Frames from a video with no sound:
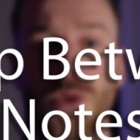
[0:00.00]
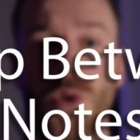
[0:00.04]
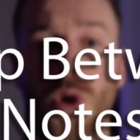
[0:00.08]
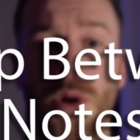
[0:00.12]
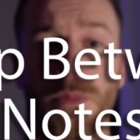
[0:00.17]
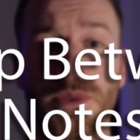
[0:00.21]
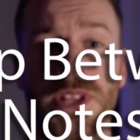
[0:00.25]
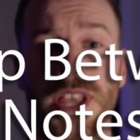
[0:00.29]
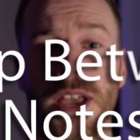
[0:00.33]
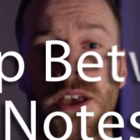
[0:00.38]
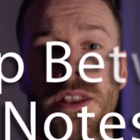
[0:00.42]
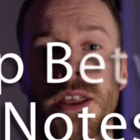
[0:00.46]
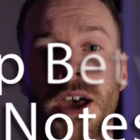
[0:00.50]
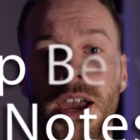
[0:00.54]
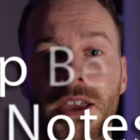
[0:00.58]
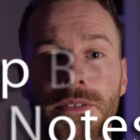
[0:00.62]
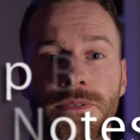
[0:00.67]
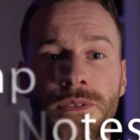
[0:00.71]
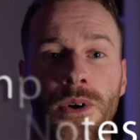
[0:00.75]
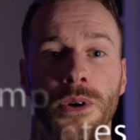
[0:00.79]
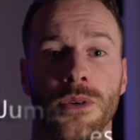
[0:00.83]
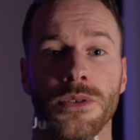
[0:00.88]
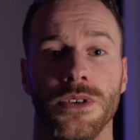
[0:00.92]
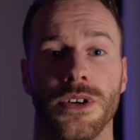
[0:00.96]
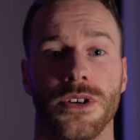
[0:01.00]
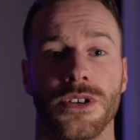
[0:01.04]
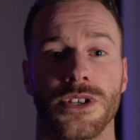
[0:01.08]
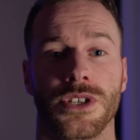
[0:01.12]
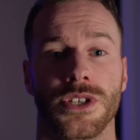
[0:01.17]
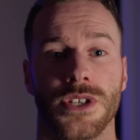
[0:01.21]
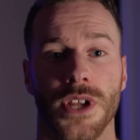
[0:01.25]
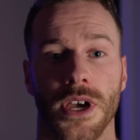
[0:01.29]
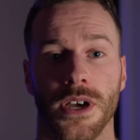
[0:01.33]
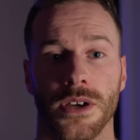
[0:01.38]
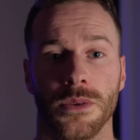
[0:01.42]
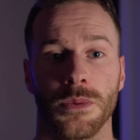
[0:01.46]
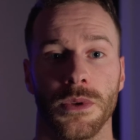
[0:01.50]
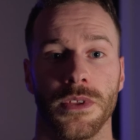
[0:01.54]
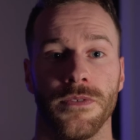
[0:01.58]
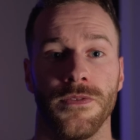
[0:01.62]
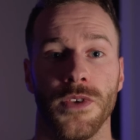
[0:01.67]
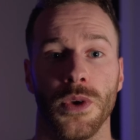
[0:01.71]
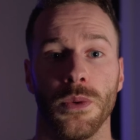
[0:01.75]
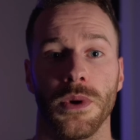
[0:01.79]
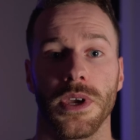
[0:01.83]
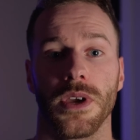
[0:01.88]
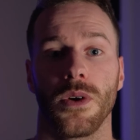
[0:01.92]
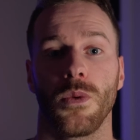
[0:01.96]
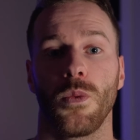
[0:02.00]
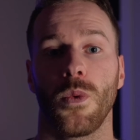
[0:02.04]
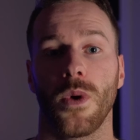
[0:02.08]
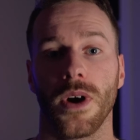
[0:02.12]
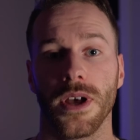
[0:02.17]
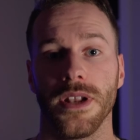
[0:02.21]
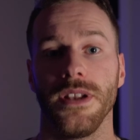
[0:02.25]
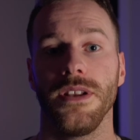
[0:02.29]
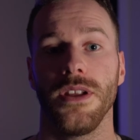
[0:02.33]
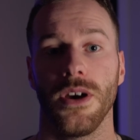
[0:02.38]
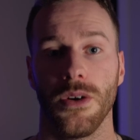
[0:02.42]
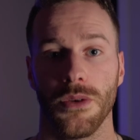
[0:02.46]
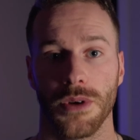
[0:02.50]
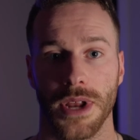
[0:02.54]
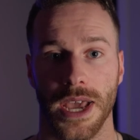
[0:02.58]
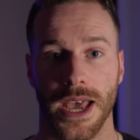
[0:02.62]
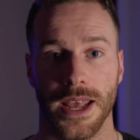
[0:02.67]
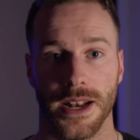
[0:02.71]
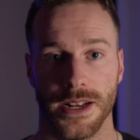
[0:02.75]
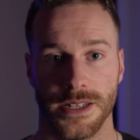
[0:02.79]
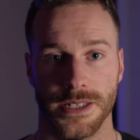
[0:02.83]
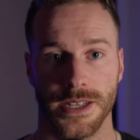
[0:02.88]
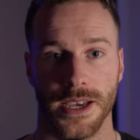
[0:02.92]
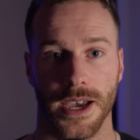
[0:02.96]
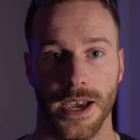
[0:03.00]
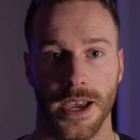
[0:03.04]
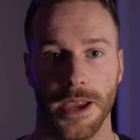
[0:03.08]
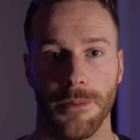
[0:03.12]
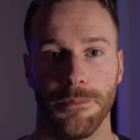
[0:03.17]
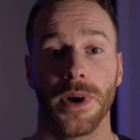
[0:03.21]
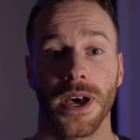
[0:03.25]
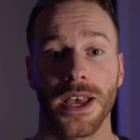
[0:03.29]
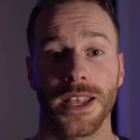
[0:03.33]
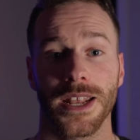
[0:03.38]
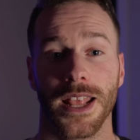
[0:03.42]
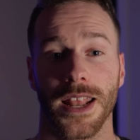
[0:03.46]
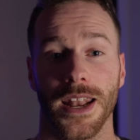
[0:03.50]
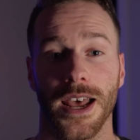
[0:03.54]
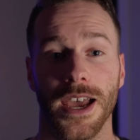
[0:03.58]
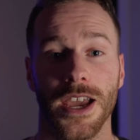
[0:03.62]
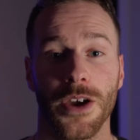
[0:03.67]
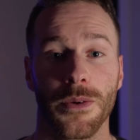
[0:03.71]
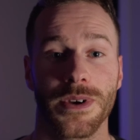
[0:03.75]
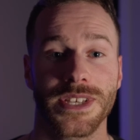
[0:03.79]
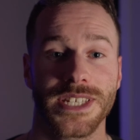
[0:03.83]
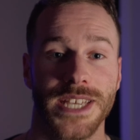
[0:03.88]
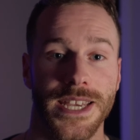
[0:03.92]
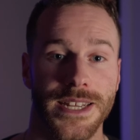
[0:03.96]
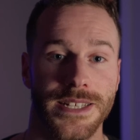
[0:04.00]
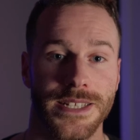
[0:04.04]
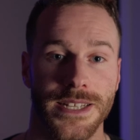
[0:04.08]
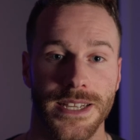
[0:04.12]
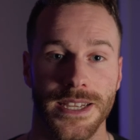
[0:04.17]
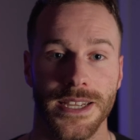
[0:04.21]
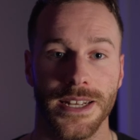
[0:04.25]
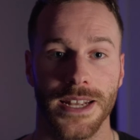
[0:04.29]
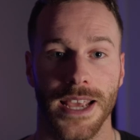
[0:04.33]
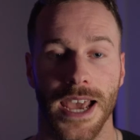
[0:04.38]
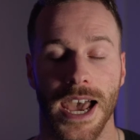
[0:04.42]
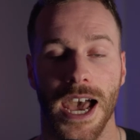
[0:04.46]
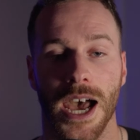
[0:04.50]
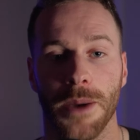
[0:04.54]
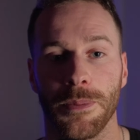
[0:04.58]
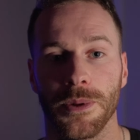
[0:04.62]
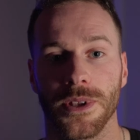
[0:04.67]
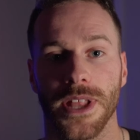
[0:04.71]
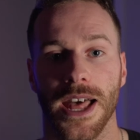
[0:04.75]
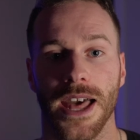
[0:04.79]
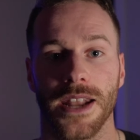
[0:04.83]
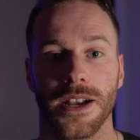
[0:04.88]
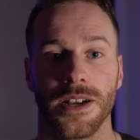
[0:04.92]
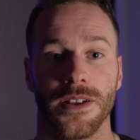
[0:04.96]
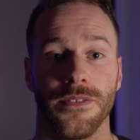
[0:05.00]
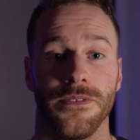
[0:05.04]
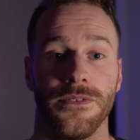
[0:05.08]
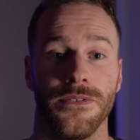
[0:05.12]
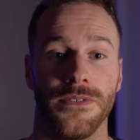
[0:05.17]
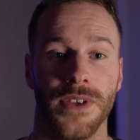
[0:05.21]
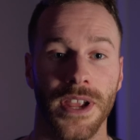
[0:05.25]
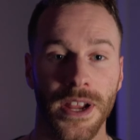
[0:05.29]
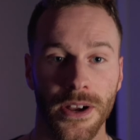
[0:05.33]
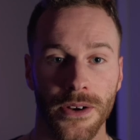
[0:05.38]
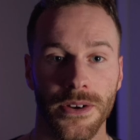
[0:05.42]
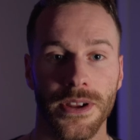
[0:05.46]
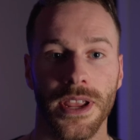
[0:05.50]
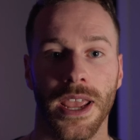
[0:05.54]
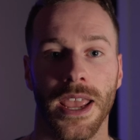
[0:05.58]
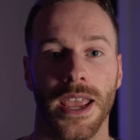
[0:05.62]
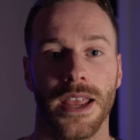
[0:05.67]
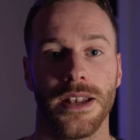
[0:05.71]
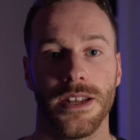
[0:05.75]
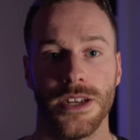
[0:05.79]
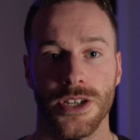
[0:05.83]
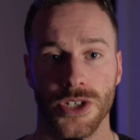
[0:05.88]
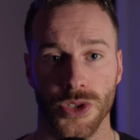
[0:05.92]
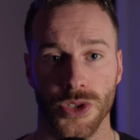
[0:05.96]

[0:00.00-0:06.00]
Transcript: Normally on iPhone, you're stuck with viewing one note at a time, but in iOS 18, Apple added a very handy